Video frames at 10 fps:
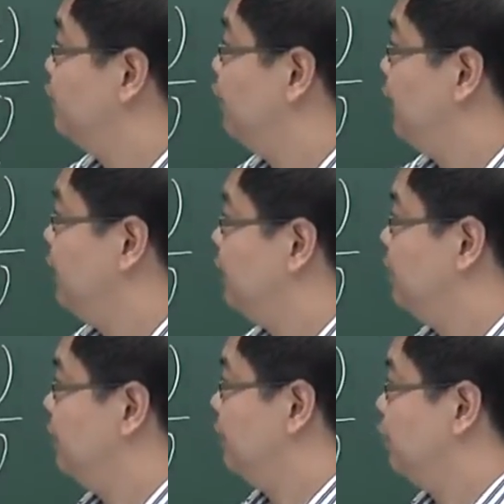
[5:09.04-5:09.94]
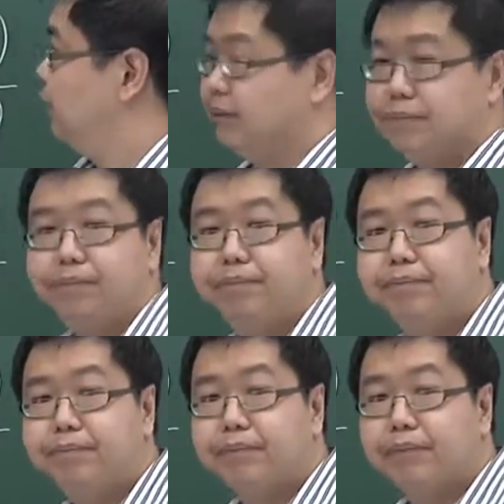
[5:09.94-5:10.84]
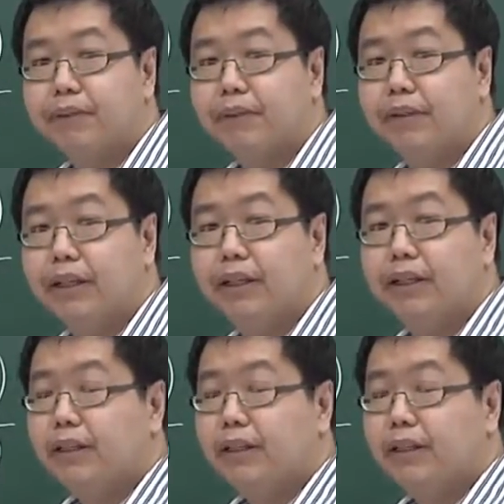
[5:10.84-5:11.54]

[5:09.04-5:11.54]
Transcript: squared minus 1. Okay,